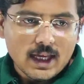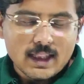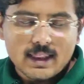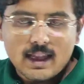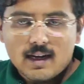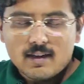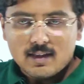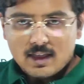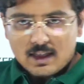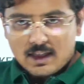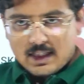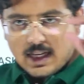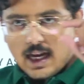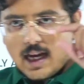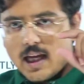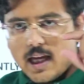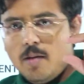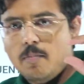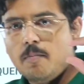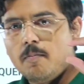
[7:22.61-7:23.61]
that the
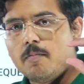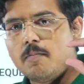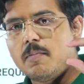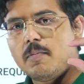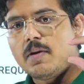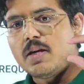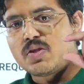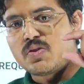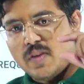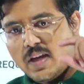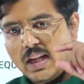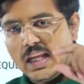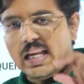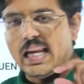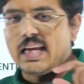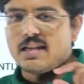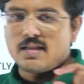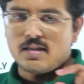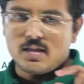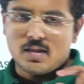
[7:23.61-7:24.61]
time is very
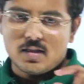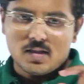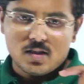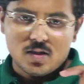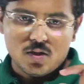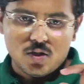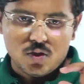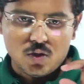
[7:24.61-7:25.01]
less.